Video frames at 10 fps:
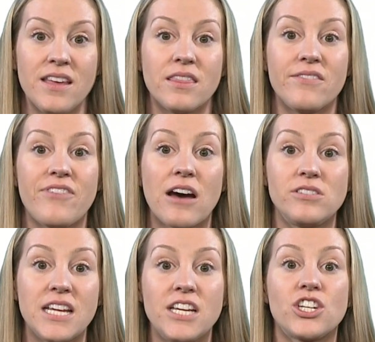The
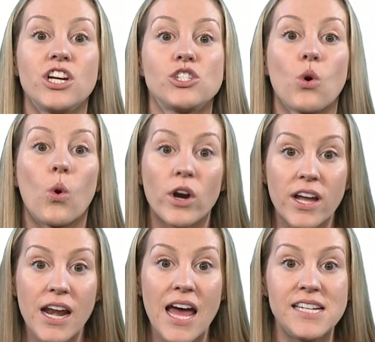foundation is
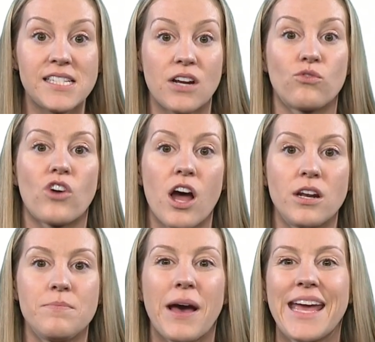organized and run
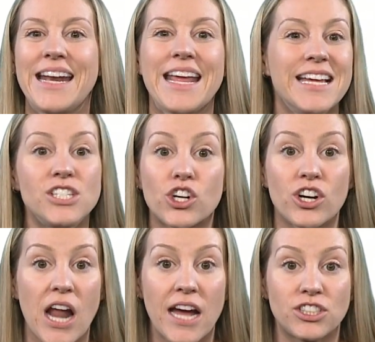by an
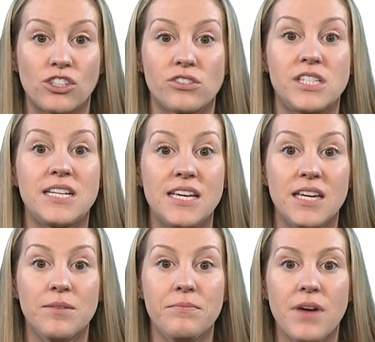international
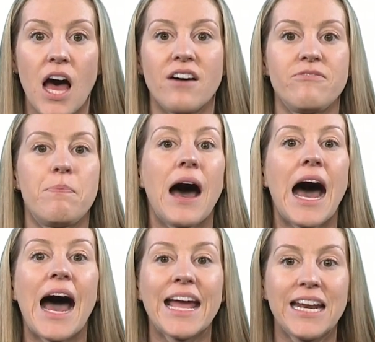team of
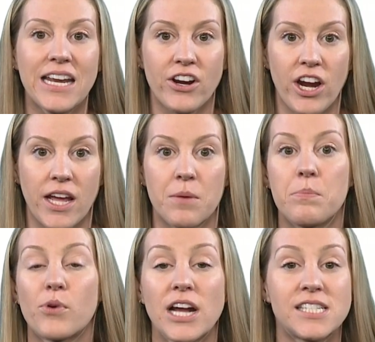pioneering
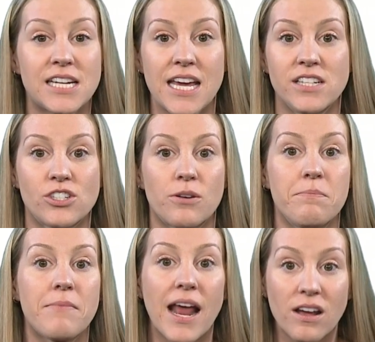breast cancer
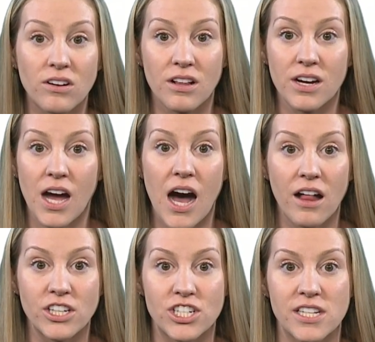medical
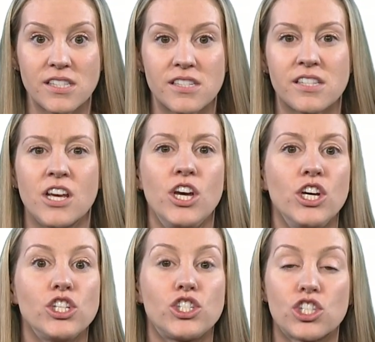oncologists,
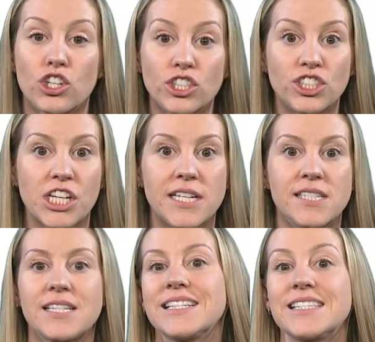
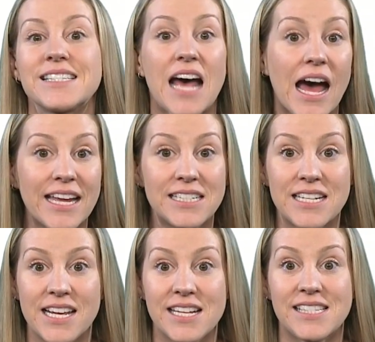surgeons,
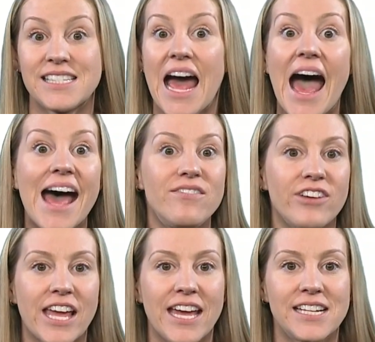scientists,
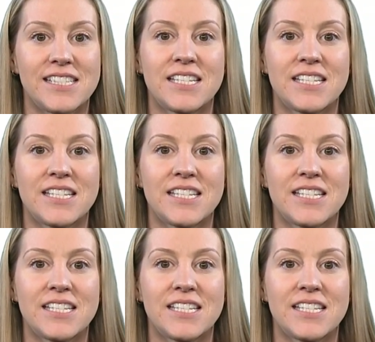advocates,